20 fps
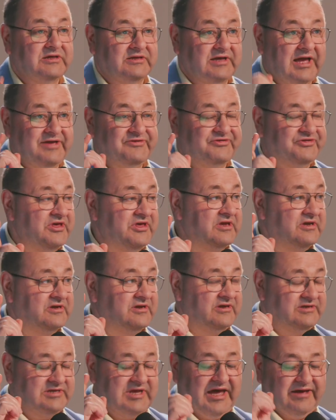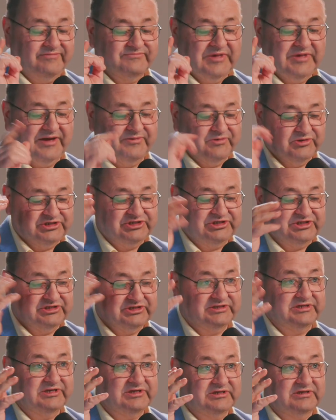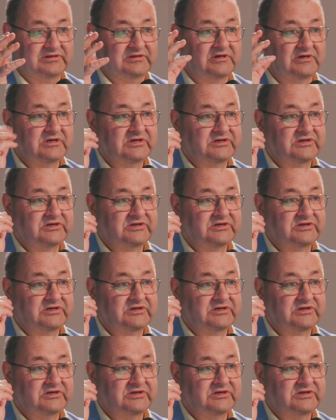I think, I was just thinking,